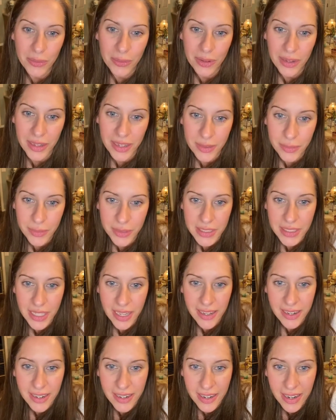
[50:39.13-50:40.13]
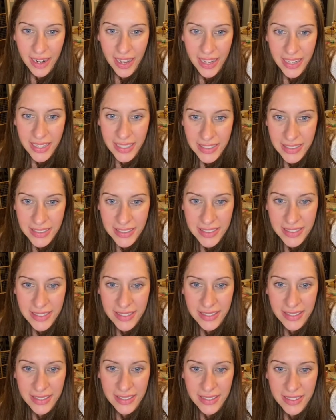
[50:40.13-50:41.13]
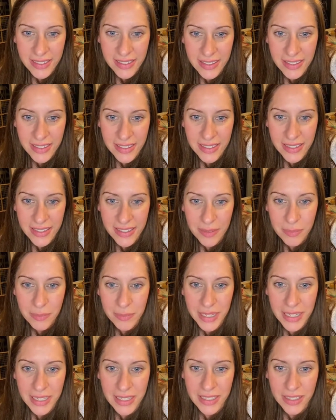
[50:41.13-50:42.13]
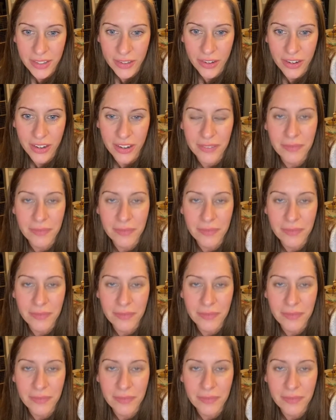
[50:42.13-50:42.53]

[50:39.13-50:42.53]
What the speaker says: It was nice meeting y'all.